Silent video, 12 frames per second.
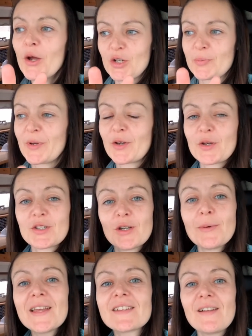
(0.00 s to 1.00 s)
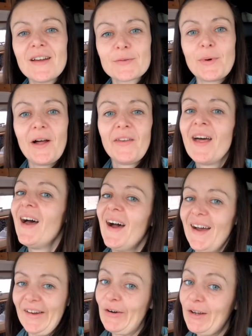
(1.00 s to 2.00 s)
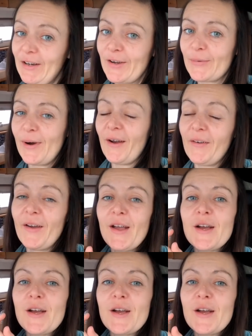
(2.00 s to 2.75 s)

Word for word: just because Louise likes one and I like one.